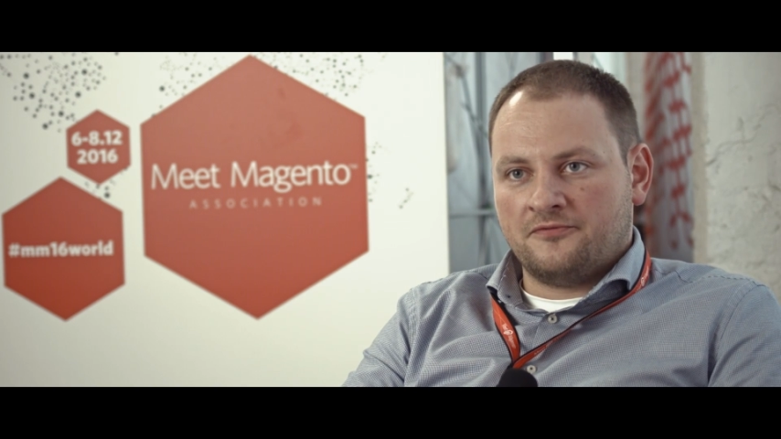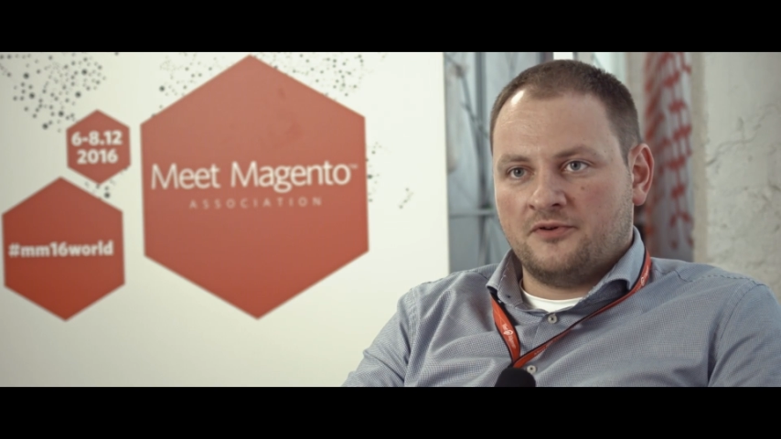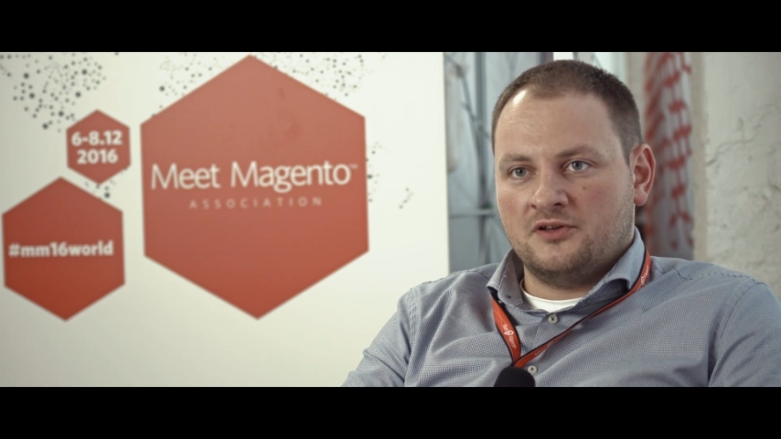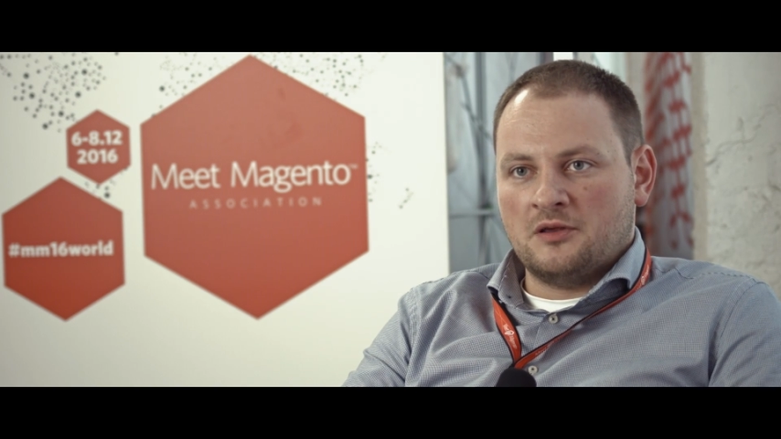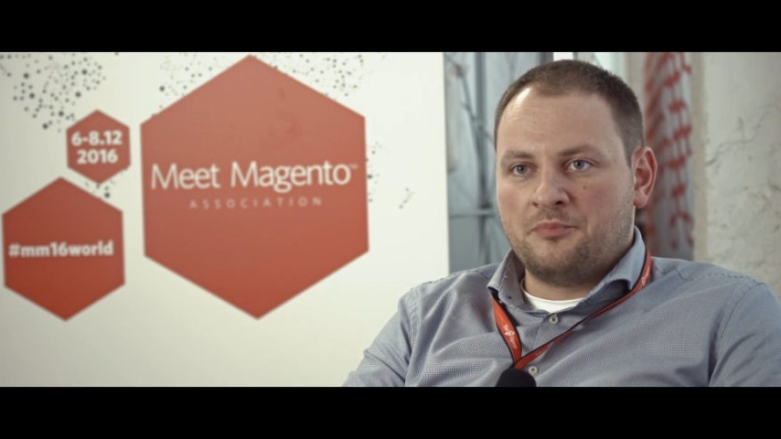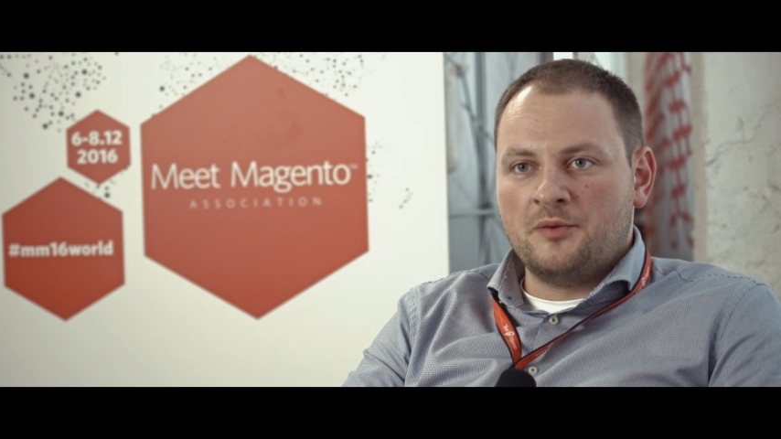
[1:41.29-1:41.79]

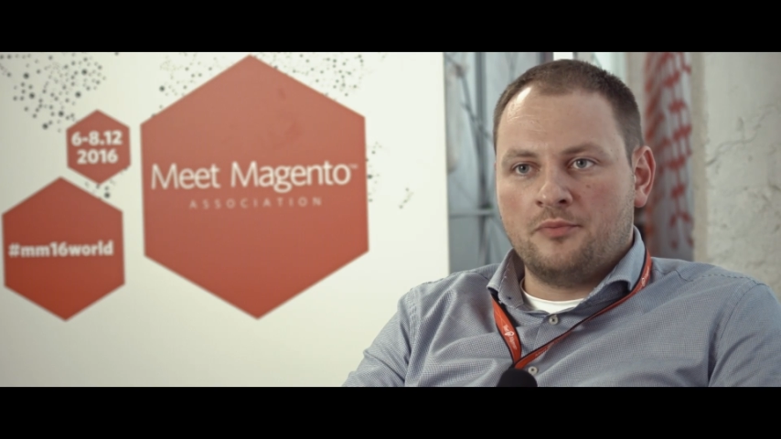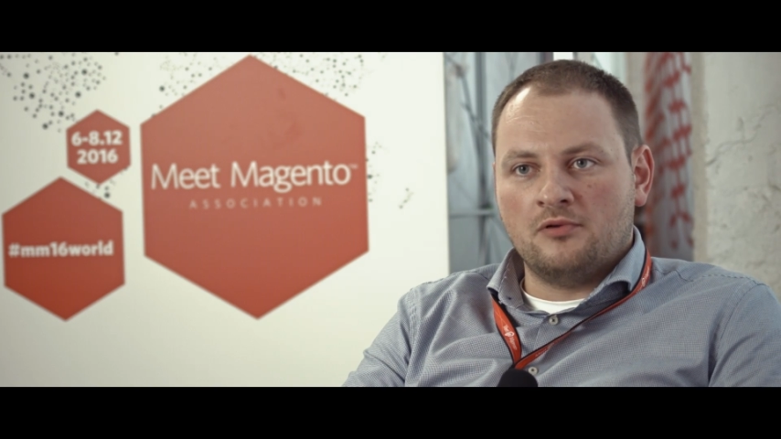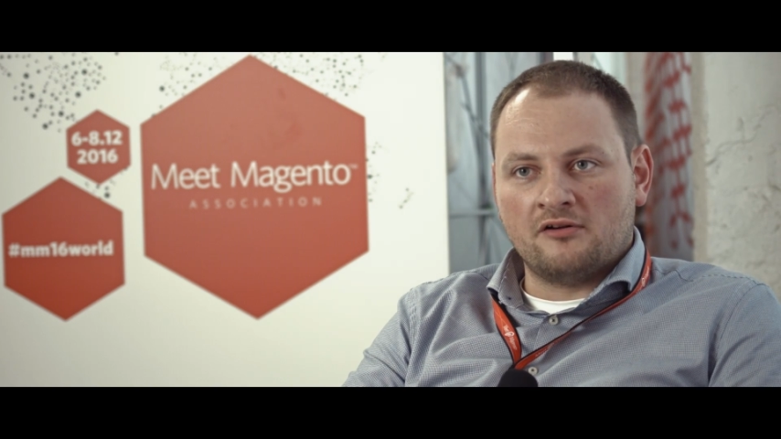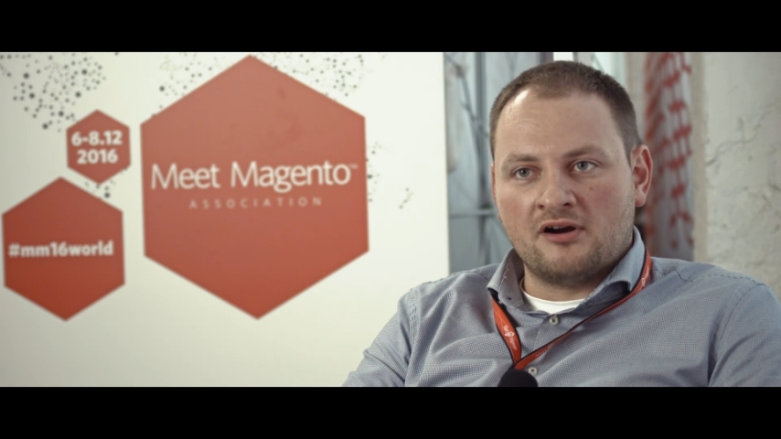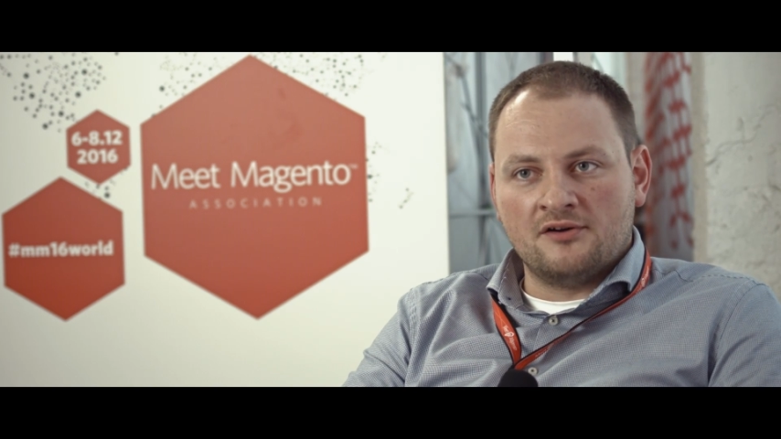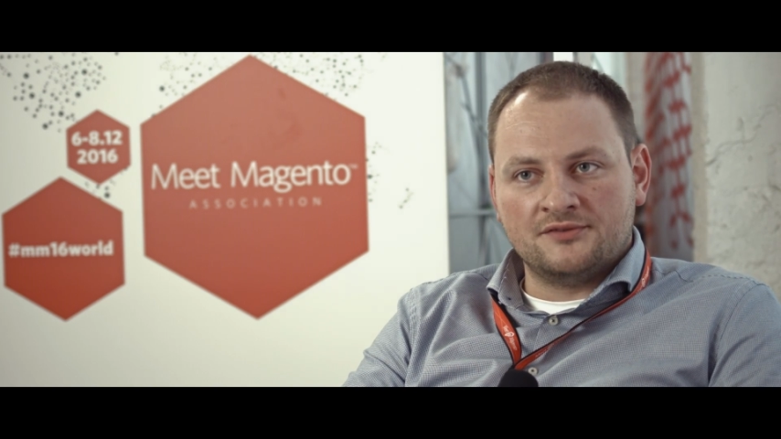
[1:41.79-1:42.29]
the people
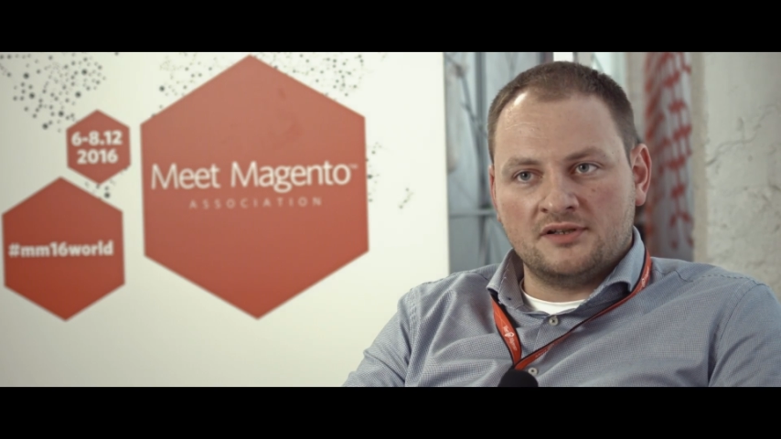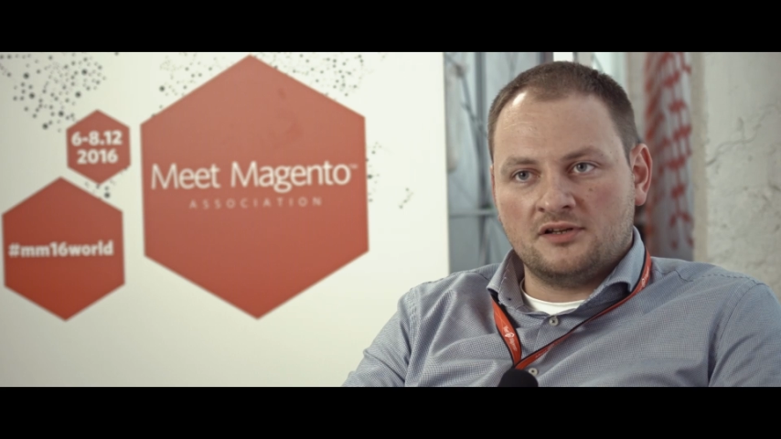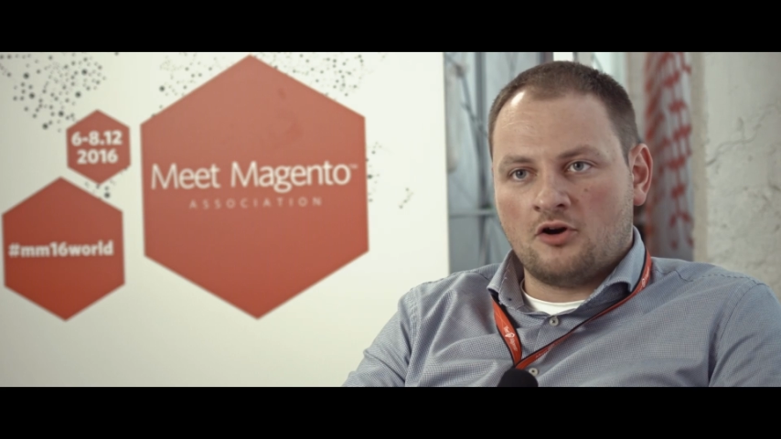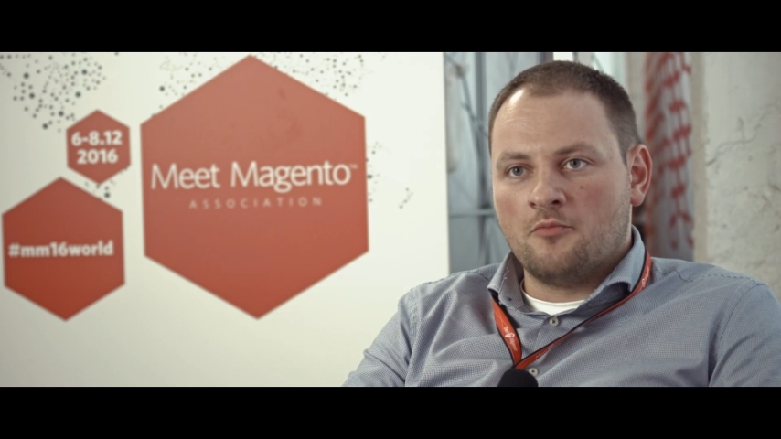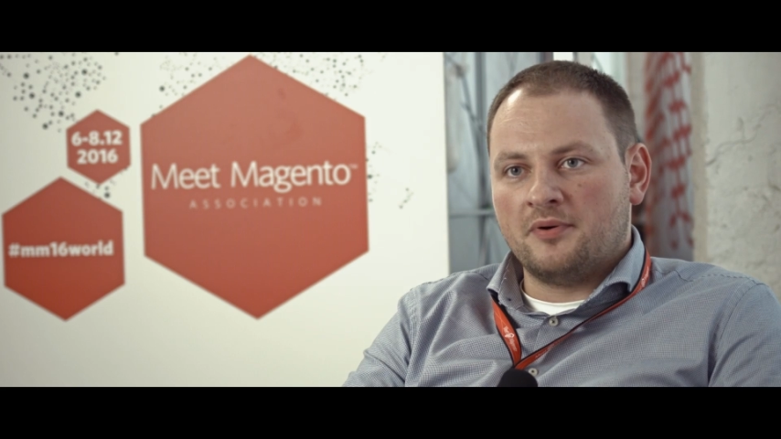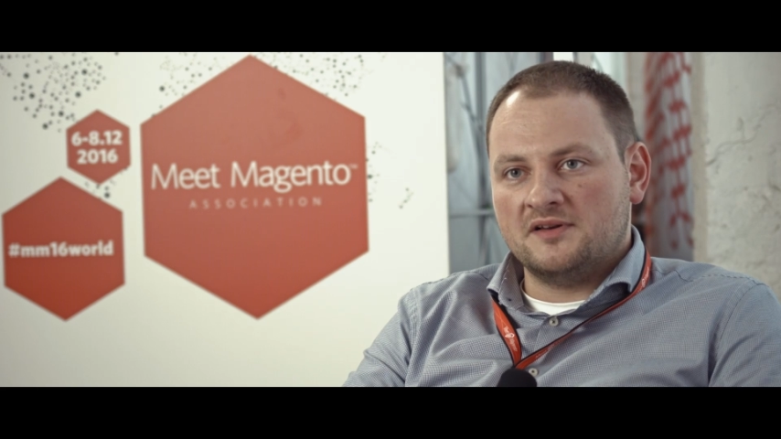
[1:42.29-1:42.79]
around and
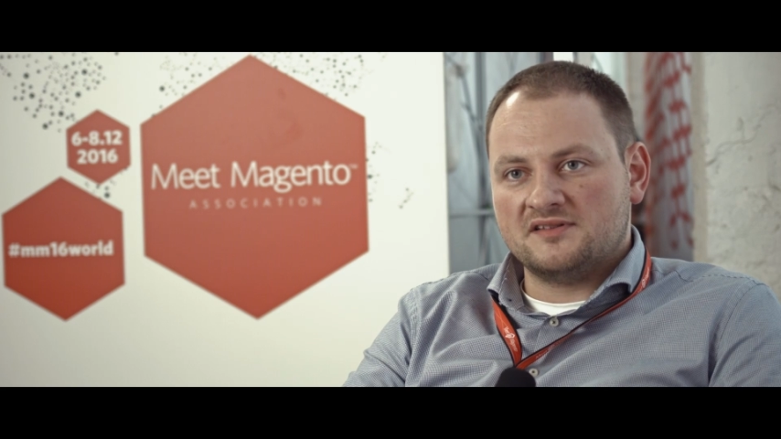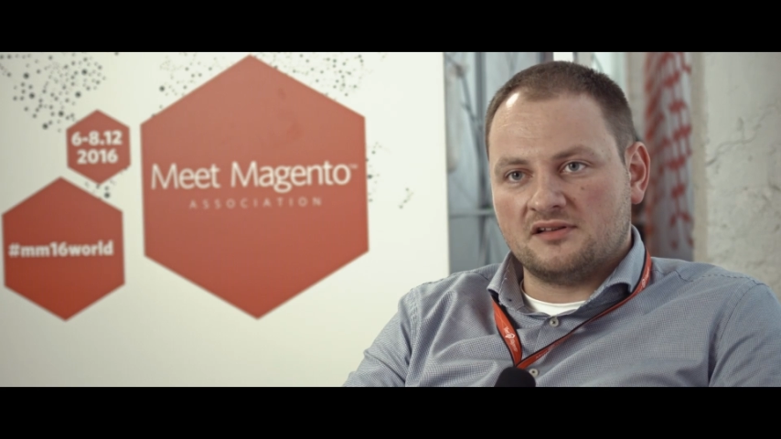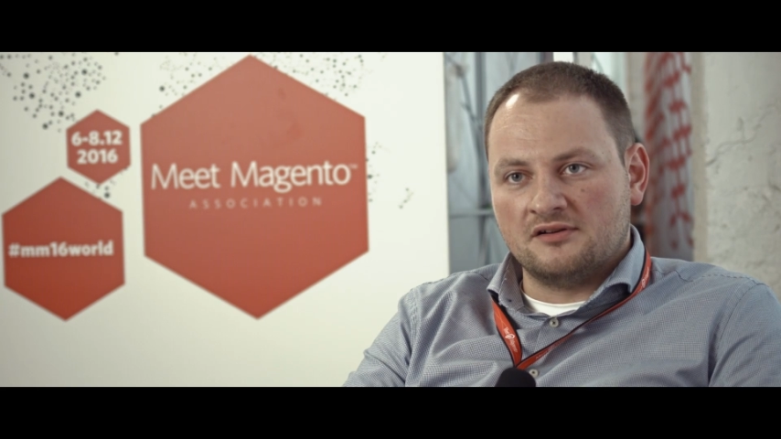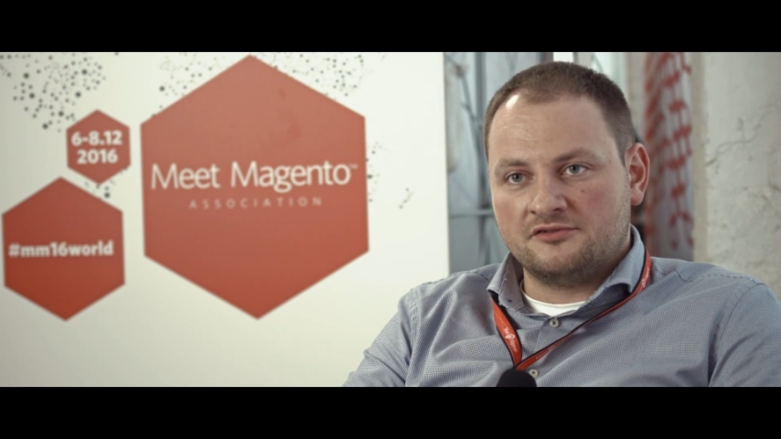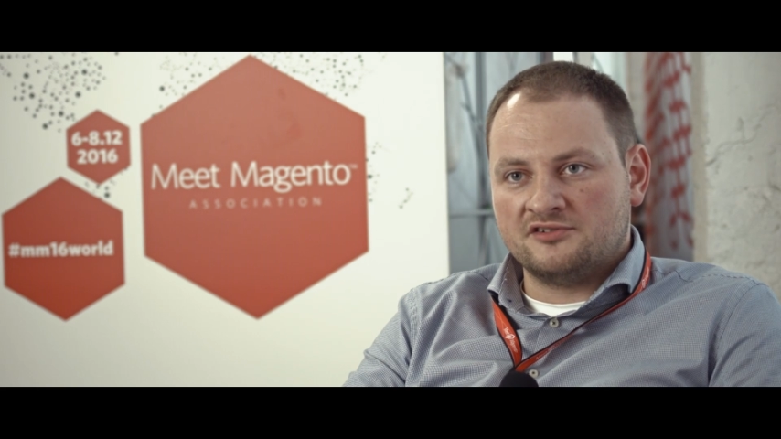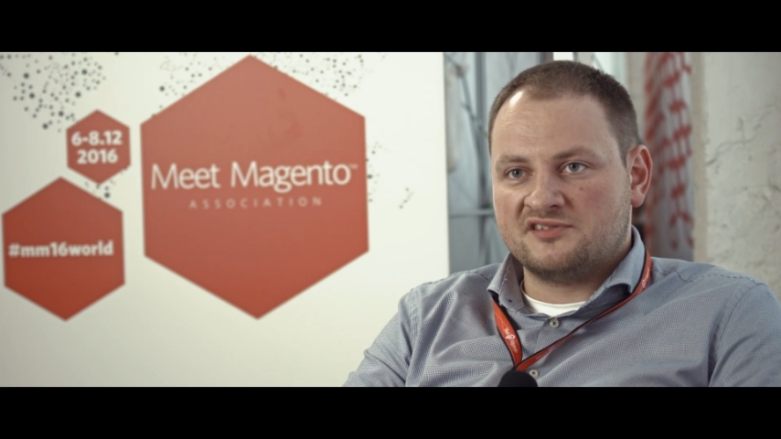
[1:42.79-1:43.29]
the companies
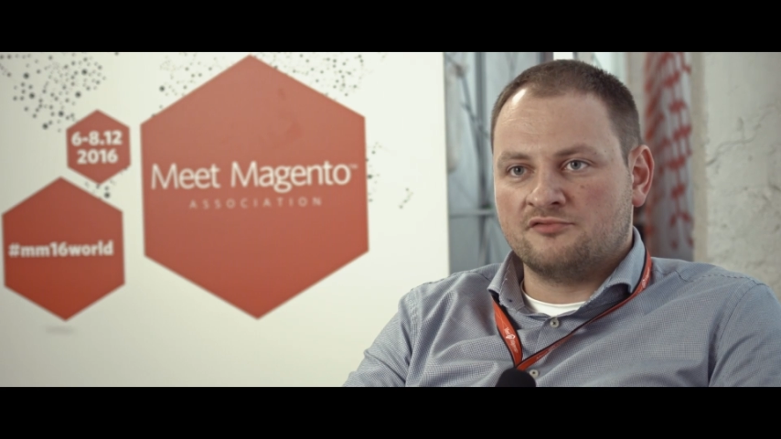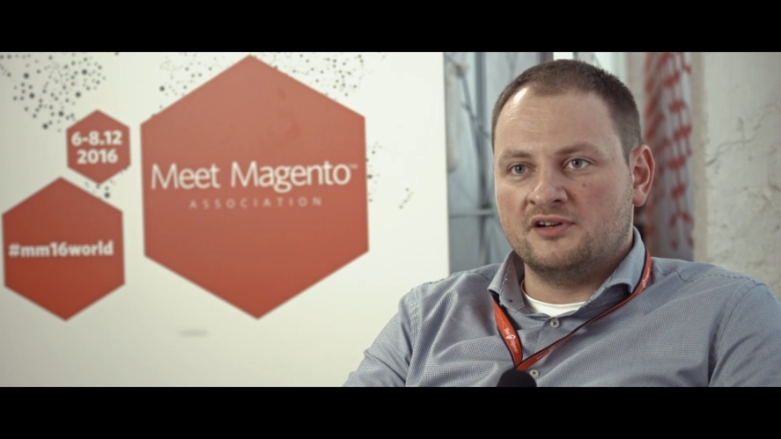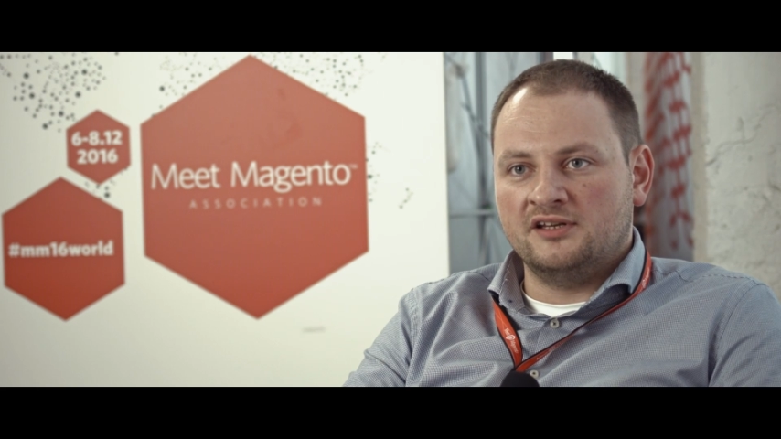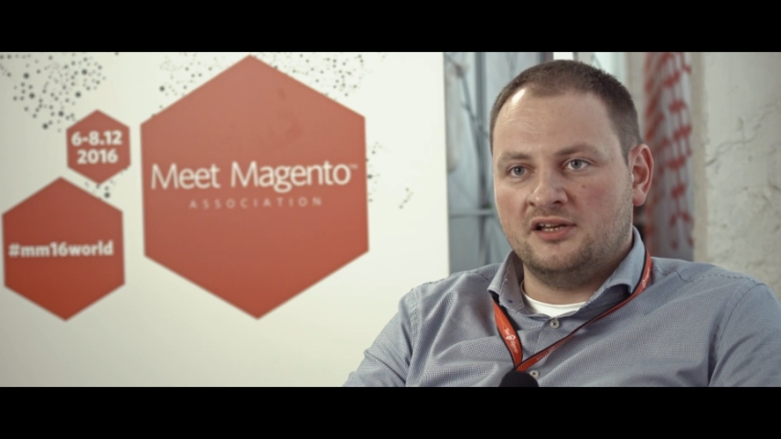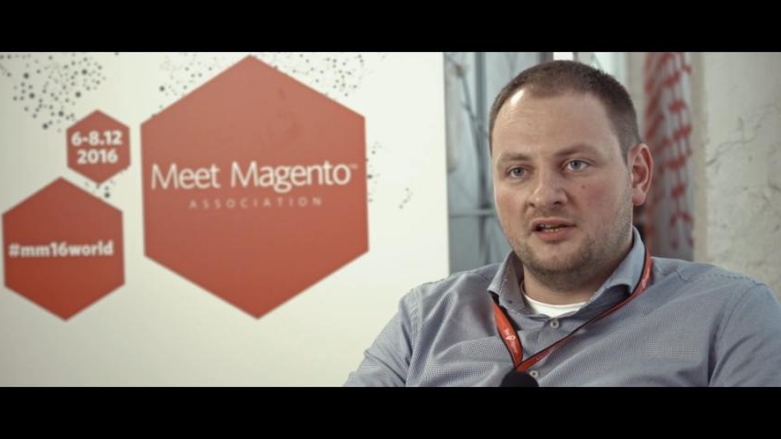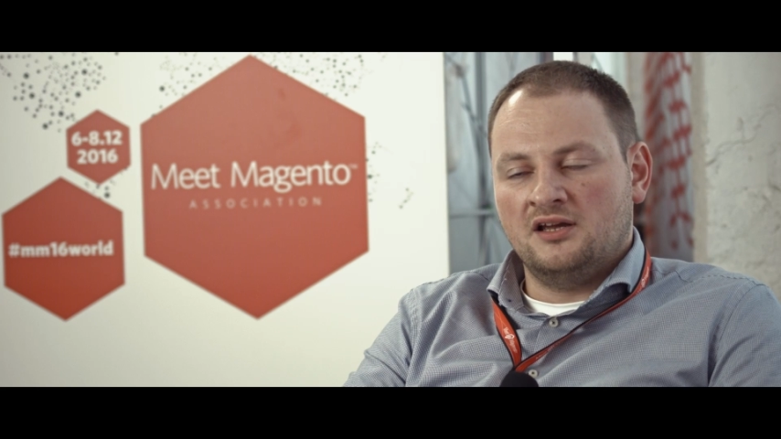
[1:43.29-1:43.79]
around is
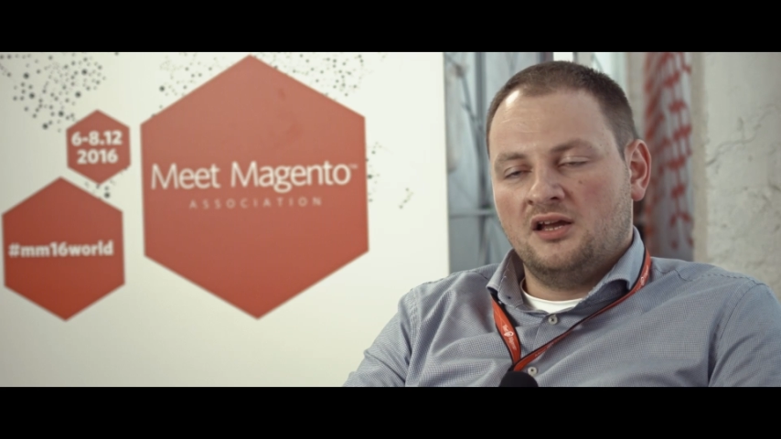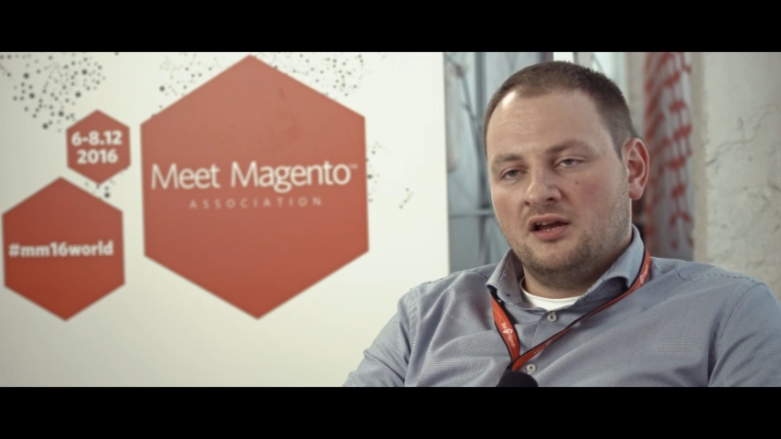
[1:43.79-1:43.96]
really,